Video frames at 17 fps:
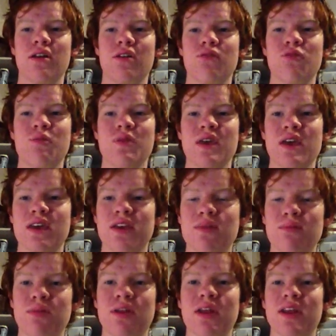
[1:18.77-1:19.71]
would be a
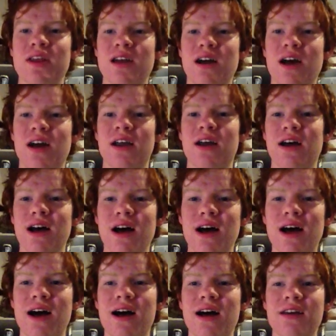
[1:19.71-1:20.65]
complete and utter
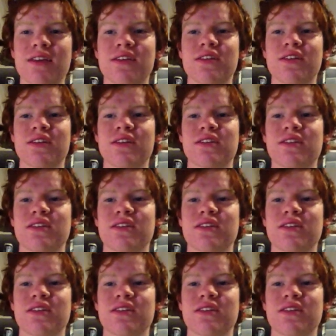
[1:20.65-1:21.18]
arse.